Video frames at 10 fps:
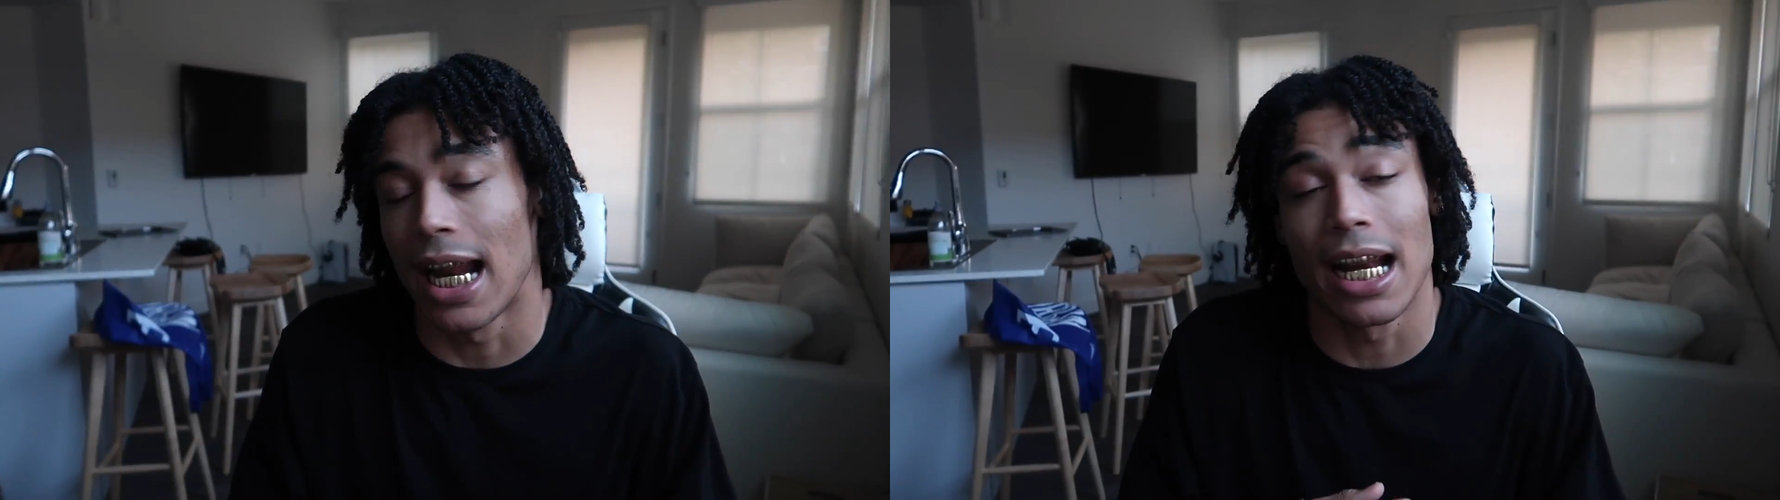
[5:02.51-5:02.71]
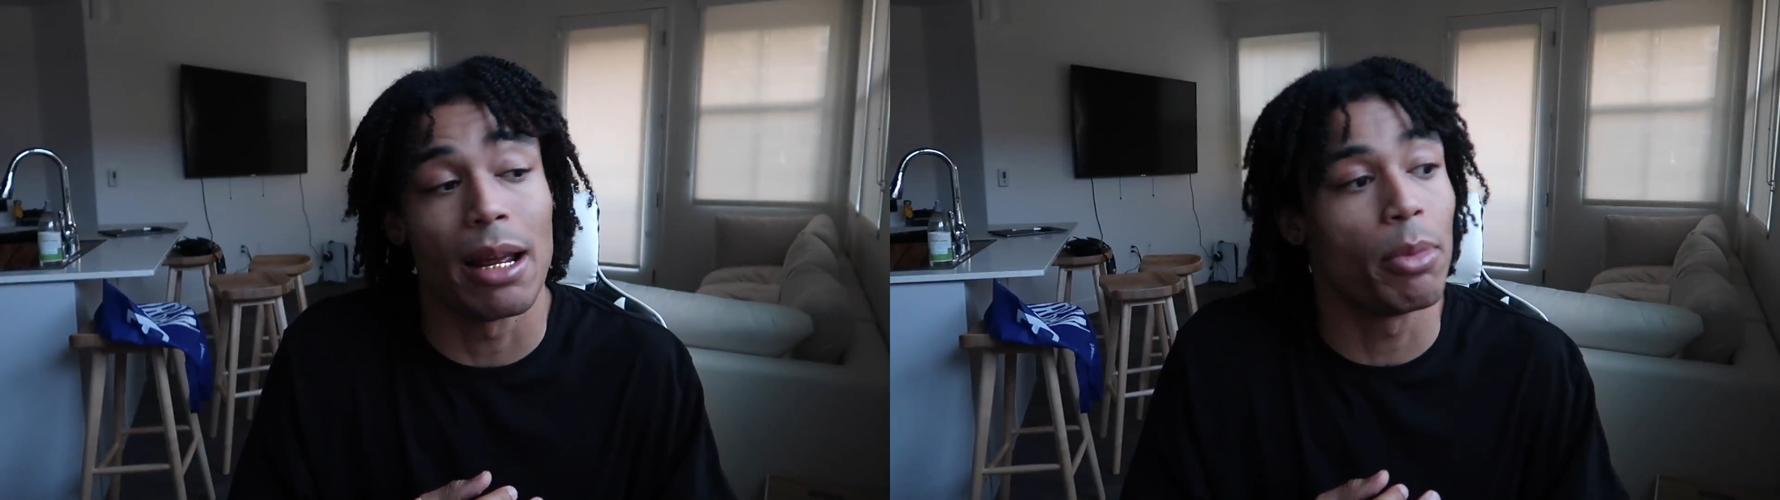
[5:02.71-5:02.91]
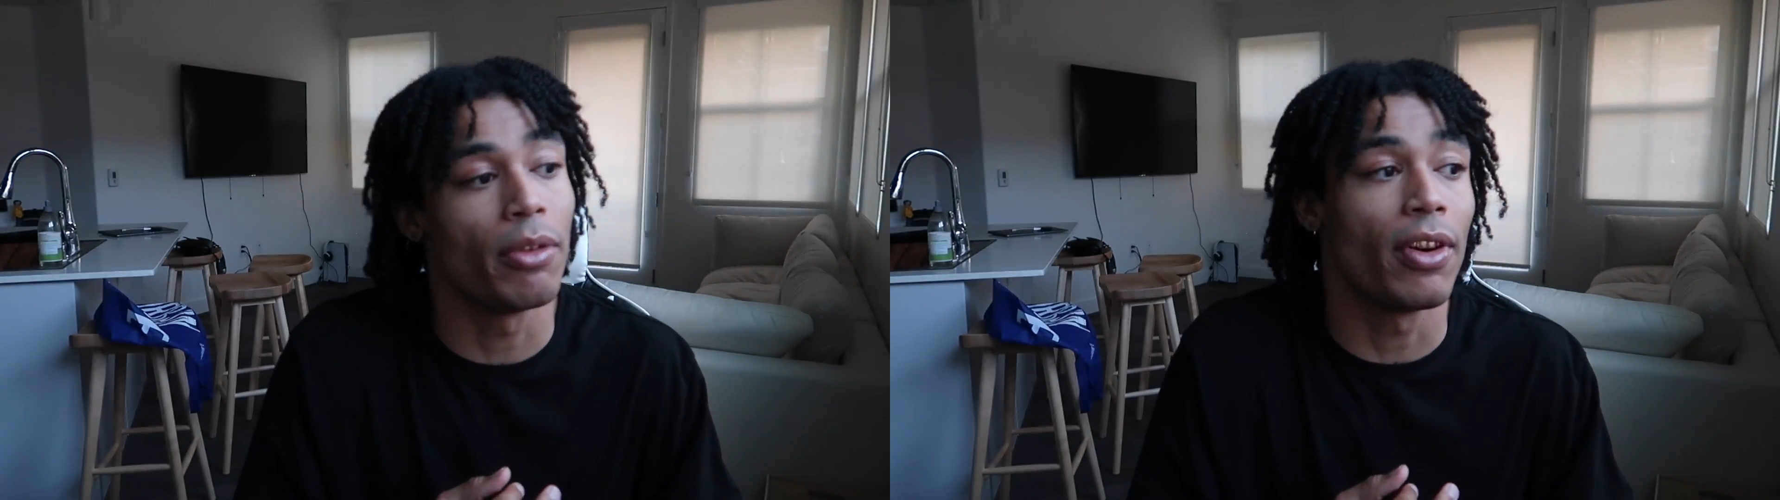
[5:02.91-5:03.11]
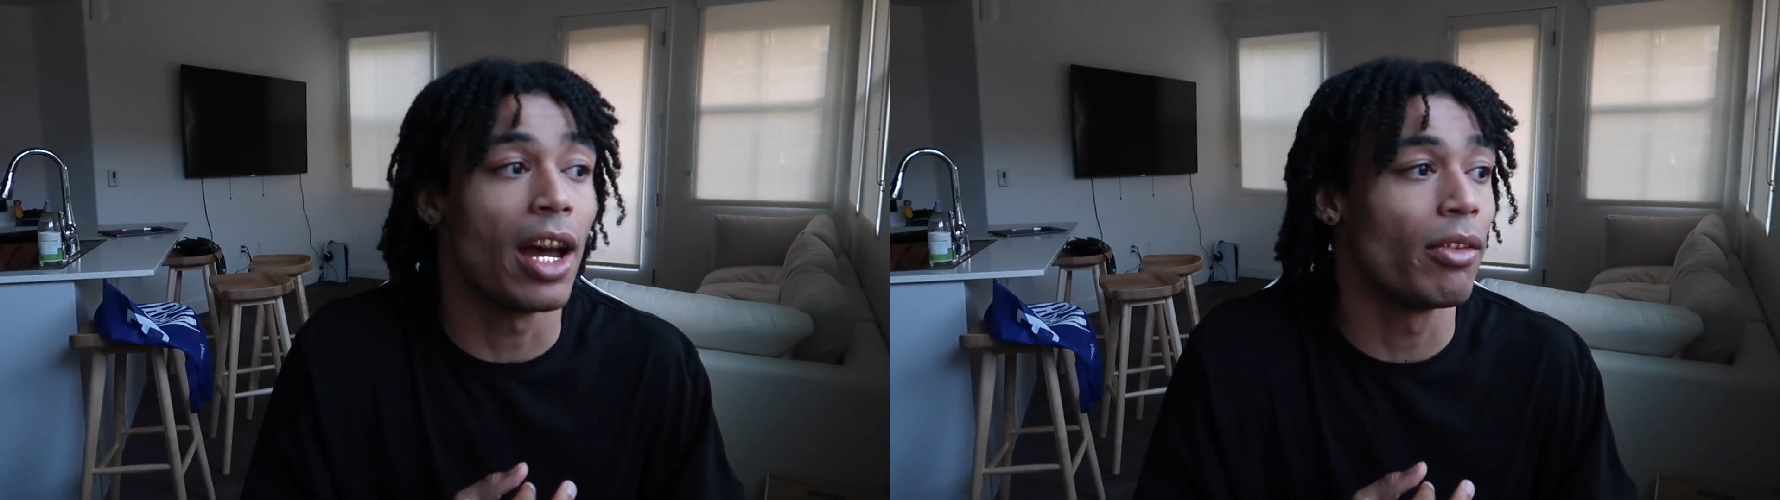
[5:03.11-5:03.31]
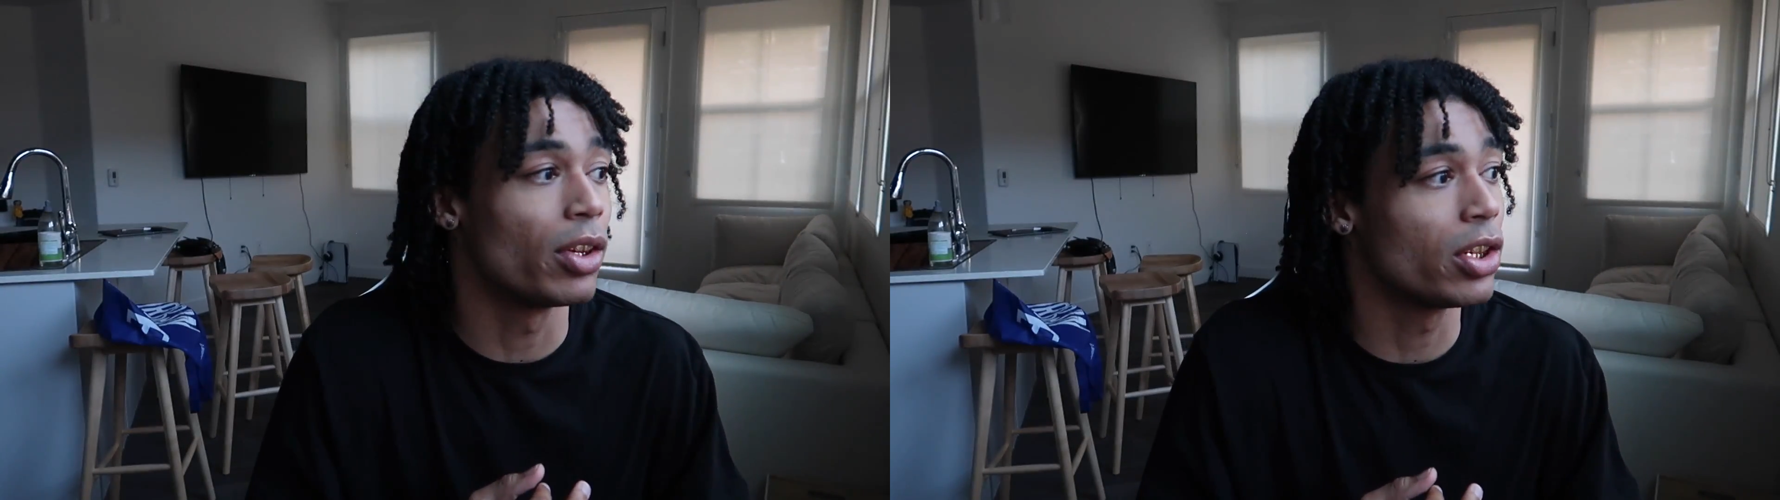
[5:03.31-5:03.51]

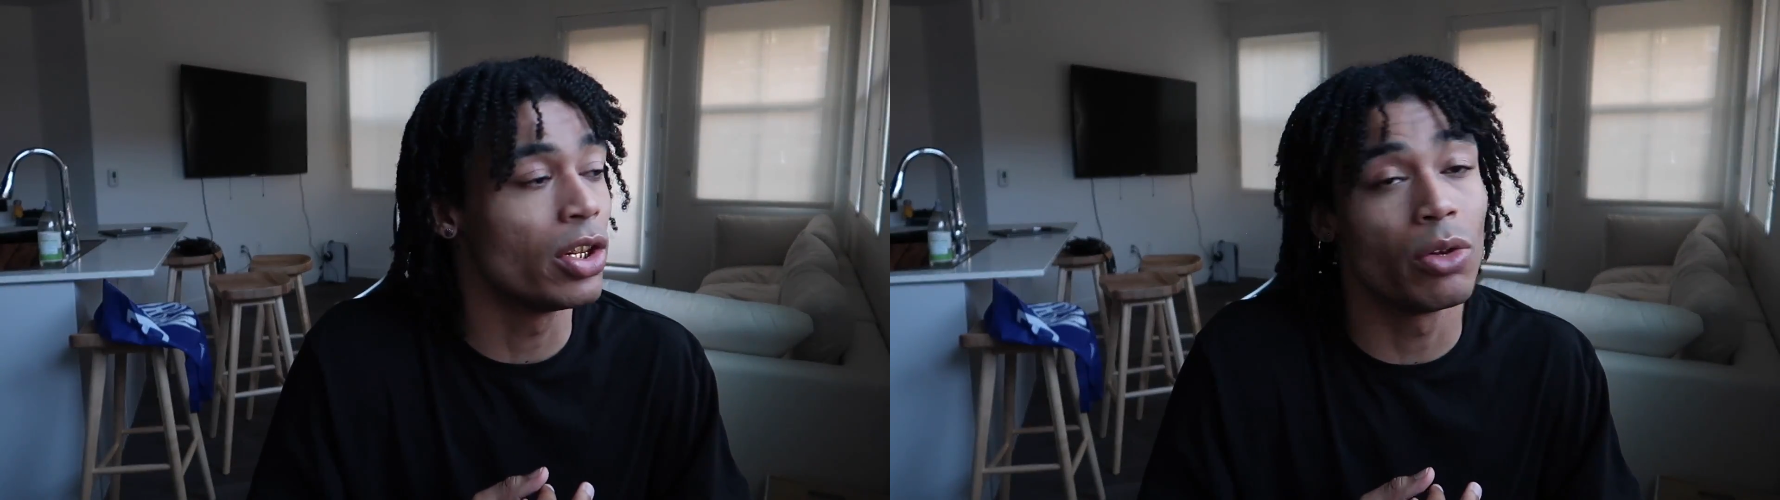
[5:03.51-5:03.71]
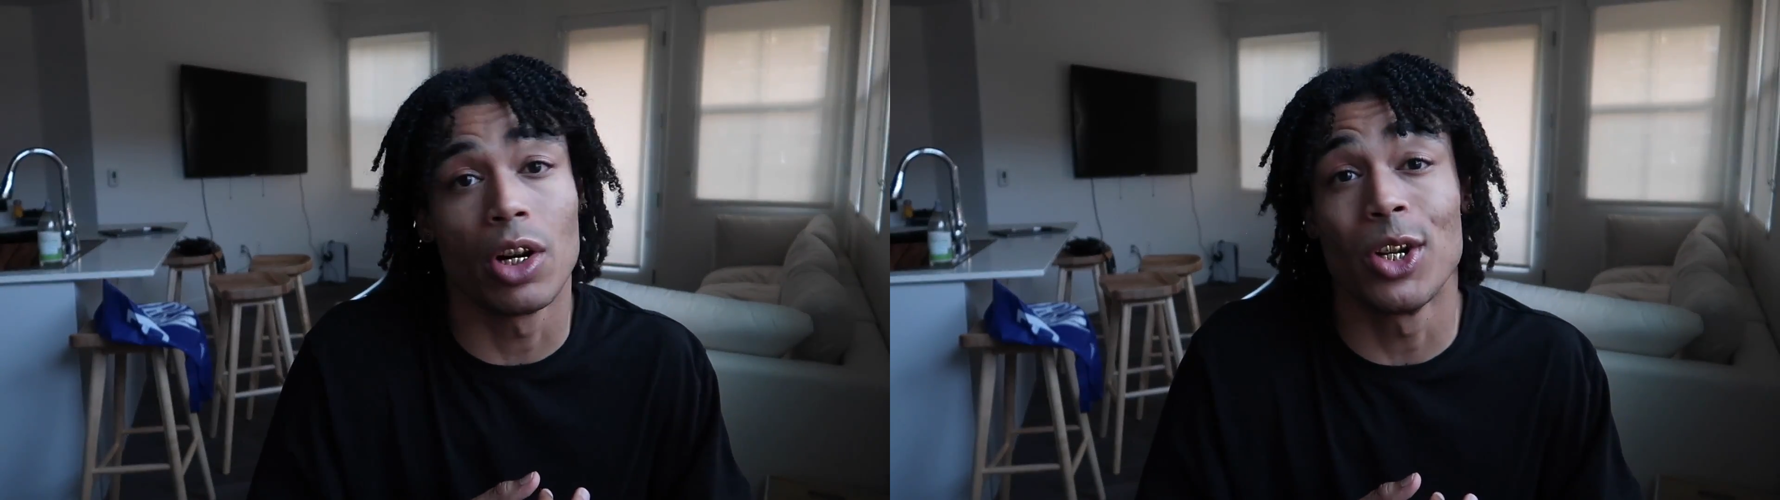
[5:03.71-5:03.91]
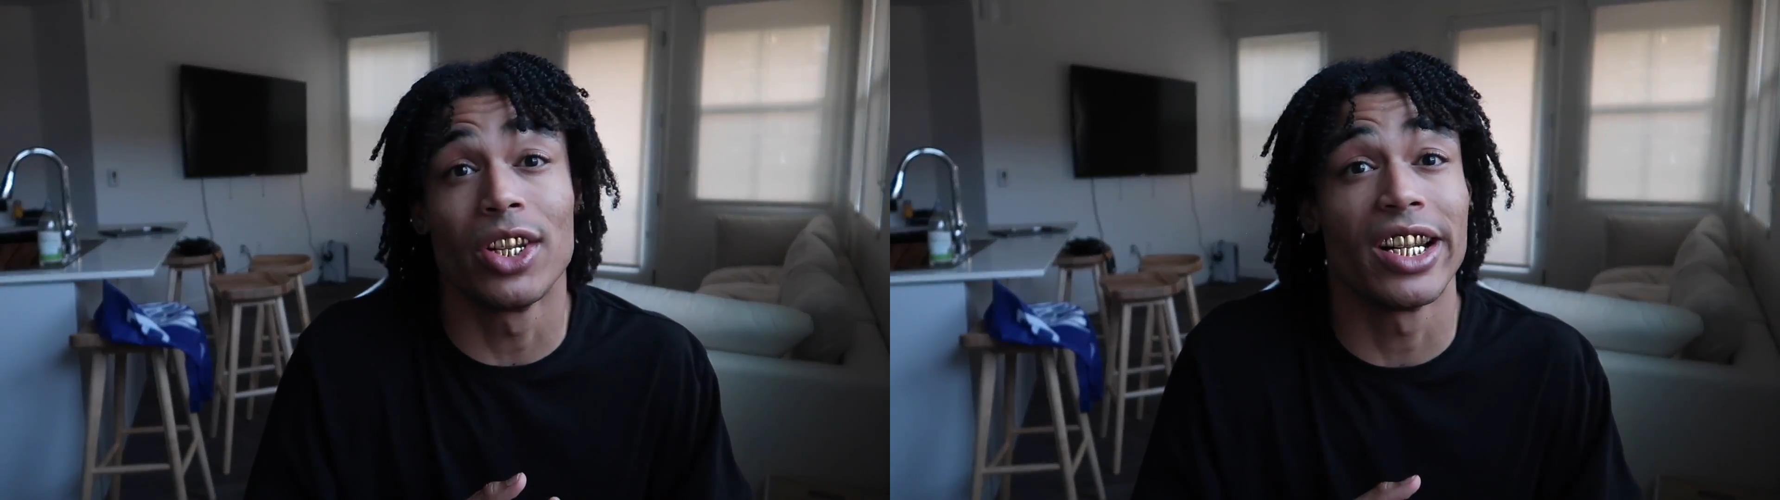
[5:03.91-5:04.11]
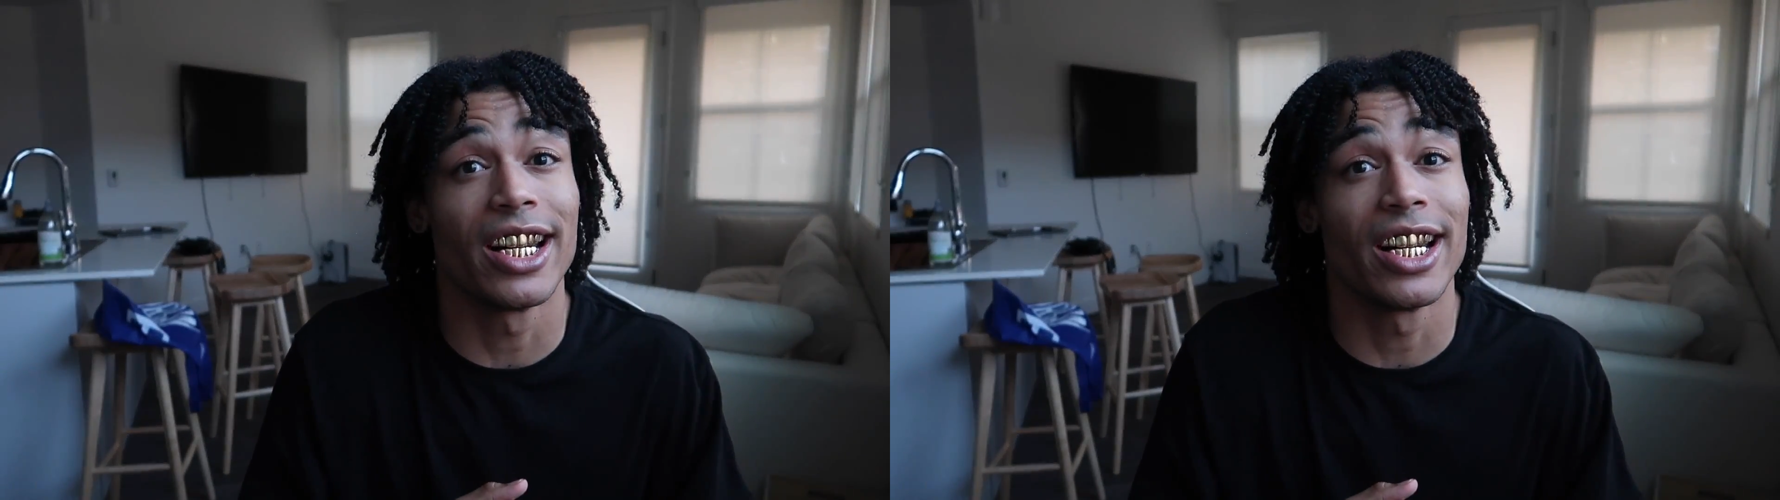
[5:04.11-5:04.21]
89.5, we're still road to